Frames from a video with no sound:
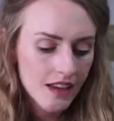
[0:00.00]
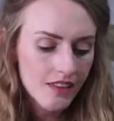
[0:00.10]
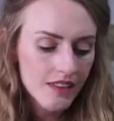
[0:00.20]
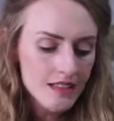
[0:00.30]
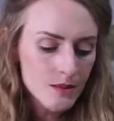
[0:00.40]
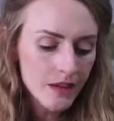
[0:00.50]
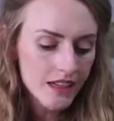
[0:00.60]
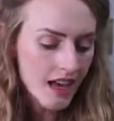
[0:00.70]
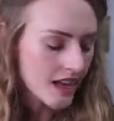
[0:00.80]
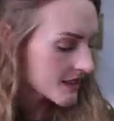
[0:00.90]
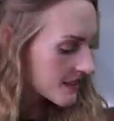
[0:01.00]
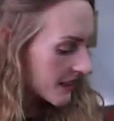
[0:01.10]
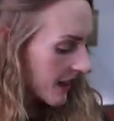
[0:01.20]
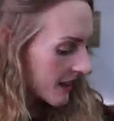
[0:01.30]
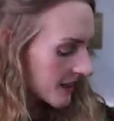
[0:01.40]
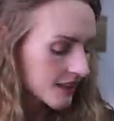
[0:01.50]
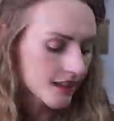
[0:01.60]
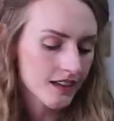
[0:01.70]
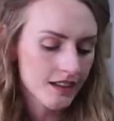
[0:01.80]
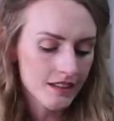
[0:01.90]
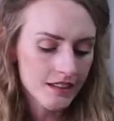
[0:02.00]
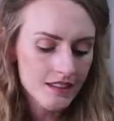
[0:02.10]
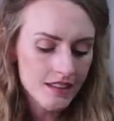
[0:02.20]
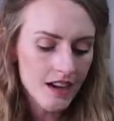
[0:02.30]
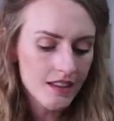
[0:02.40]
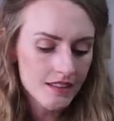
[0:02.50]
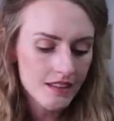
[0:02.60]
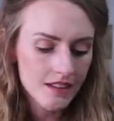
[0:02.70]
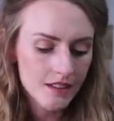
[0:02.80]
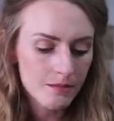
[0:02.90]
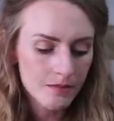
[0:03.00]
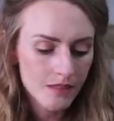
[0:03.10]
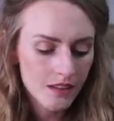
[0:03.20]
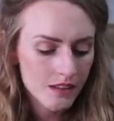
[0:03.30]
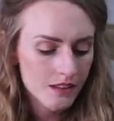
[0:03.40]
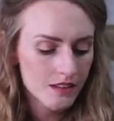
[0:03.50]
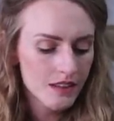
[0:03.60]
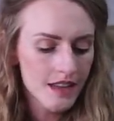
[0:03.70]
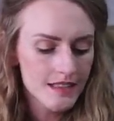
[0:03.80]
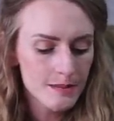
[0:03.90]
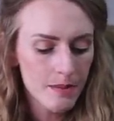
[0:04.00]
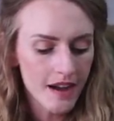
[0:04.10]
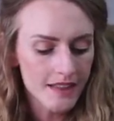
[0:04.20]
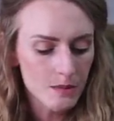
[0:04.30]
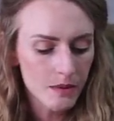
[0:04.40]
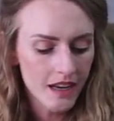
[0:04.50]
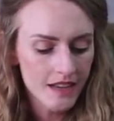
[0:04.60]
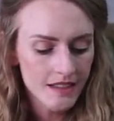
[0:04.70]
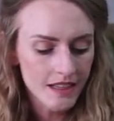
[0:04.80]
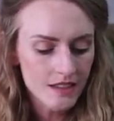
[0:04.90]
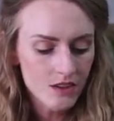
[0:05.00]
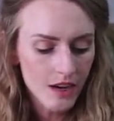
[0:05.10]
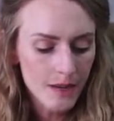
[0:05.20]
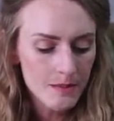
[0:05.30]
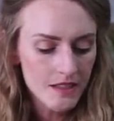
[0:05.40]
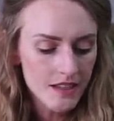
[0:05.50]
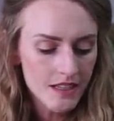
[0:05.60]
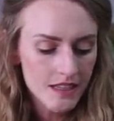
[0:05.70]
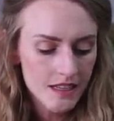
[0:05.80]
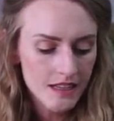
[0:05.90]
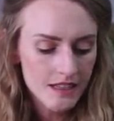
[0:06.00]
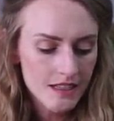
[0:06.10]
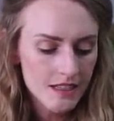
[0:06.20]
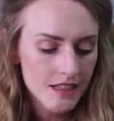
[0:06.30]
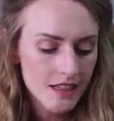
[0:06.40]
And this one has like, it's got the, not spots, but it has like stripes on it, and